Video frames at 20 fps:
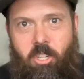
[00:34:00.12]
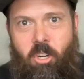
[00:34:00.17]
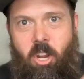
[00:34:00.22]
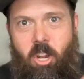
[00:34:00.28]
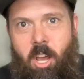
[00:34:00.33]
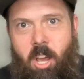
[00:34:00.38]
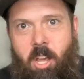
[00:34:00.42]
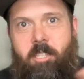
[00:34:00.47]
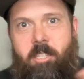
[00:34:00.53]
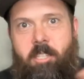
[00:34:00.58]

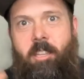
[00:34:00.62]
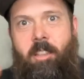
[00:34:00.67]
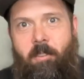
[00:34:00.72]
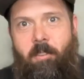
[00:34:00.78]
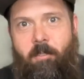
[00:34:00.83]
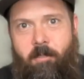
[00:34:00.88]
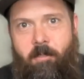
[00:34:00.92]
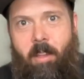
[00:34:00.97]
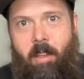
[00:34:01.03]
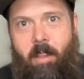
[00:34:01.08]
hunt, and they
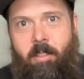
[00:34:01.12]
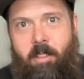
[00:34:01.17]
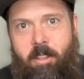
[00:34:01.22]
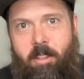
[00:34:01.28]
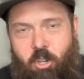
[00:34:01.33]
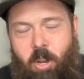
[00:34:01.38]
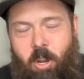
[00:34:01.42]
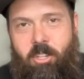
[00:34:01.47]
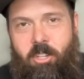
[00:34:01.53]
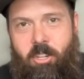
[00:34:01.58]
found the
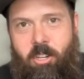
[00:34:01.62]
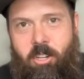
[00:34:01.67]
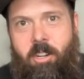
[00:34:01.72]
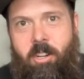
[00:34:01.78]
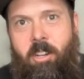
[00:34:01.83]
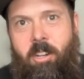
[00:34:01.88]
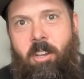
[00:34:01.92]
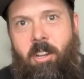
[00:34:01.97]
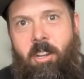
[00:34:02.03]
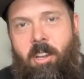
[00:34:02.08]

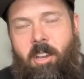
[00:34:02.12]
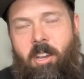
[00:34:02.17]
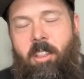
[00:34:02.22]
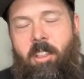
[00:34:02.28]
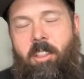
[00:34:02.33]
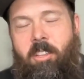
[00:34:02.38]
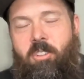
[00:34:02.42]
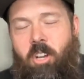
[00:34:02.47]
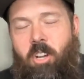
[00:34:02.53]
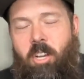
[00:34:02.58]
treasure,
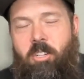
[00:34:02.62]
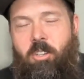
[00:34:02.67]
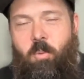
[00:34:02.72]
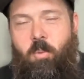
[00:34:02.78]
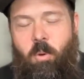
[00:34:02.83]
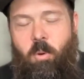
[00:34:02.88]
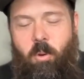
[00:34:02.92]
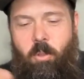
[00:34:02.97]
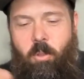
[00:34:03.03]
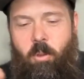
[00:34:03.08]
and the treasure
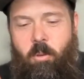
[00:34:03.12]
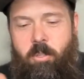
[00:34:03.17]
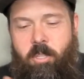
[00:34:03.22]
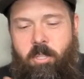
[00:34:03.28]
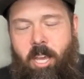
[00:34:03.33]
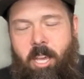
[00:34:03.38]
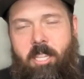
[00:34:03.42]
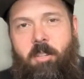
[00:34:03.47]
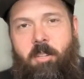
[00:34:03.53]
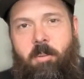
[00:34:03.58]
were those
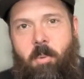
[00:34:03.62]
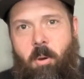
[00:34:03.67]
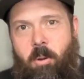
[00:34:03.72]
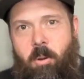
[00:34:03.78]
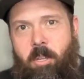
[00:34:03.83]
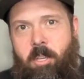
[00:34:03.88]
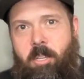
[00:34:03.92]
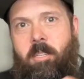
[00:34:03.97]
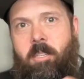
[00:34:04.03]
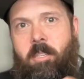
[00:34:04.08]

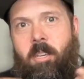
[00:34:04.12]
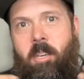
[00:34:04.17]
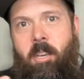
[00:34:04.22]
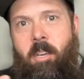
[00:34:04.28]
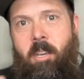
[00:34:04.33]
testimonies.